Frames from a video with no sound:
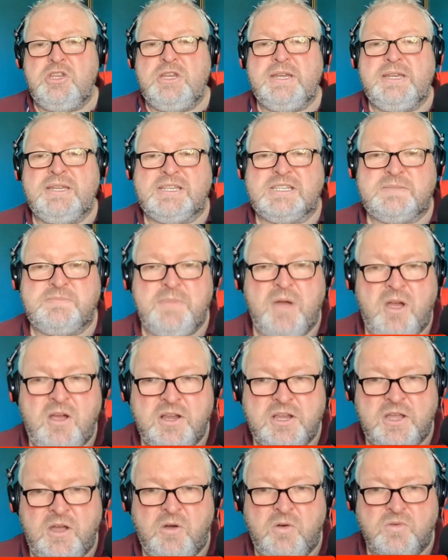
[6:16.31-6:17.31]
you need the
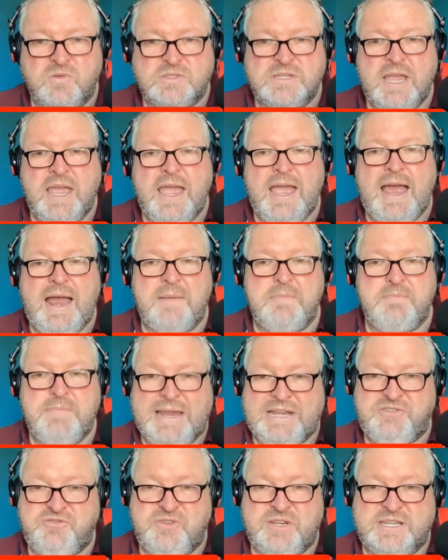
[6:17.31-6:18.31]
smart goals and
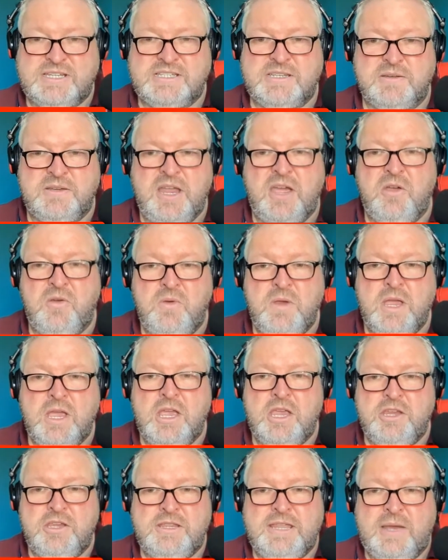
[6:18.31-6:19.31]
metrics to know
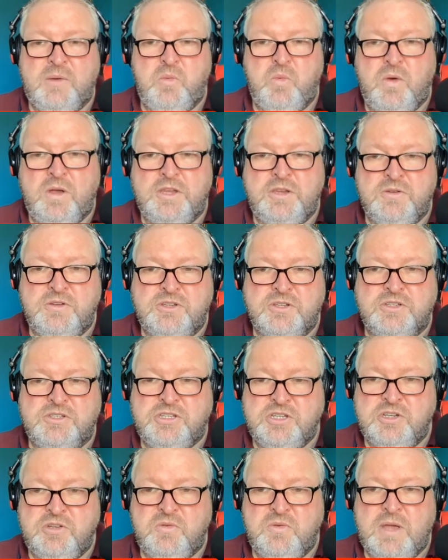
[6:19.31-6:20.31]
that what you should
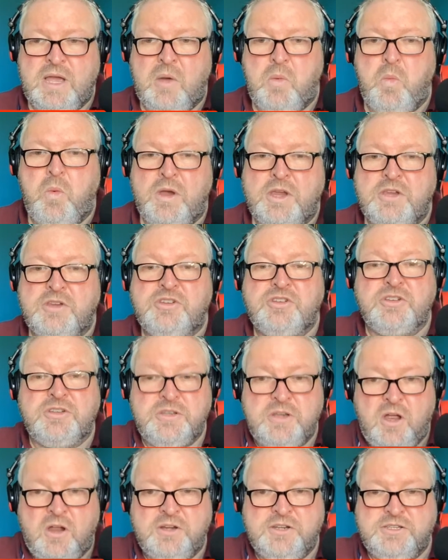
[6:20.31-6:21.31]
do and what you should
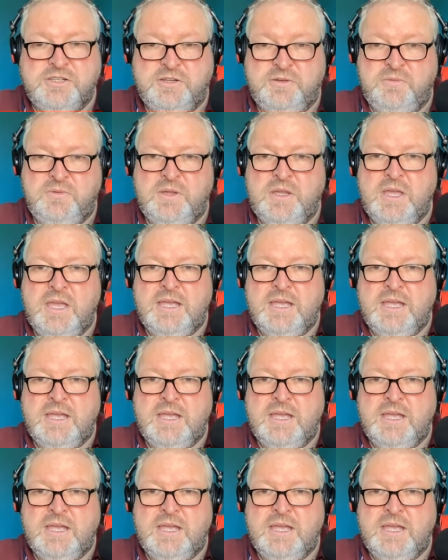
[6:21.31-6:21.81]
not do.